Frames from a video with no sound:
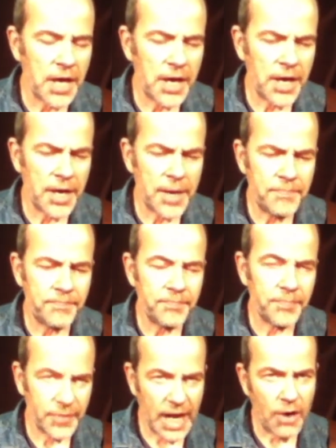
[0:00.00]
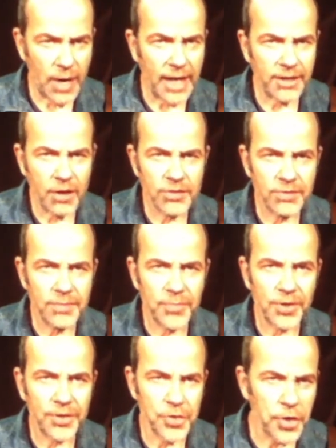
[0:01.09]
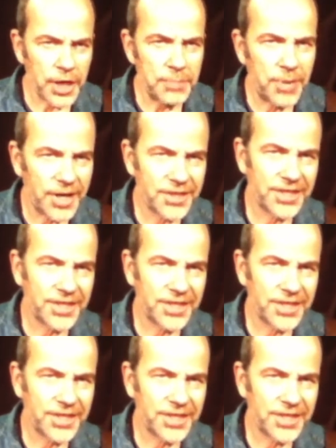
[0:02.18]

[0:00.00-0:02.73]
Now I go to the more nerdy part.